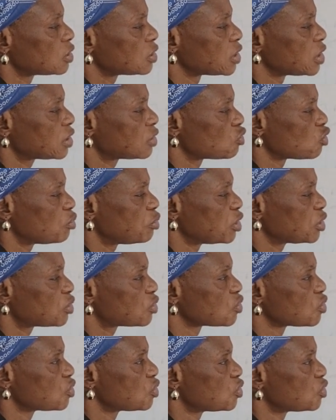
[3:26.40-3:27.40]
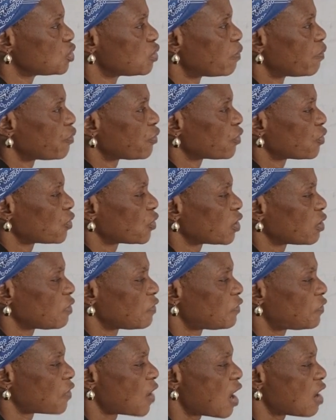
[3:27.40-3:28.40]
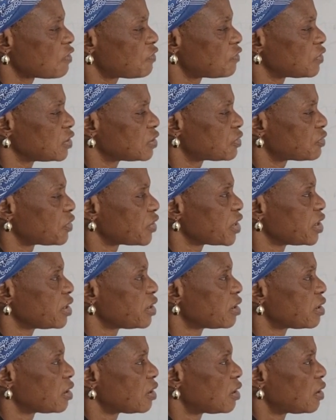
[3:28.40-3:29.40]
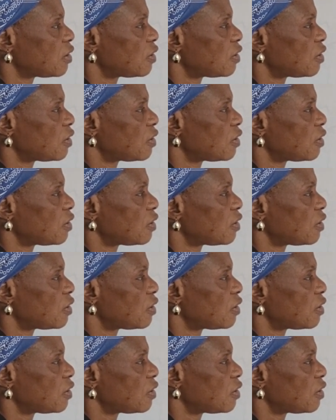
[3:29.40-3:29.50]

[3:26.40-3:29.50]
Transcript: 6 will be 2. 5 is 3.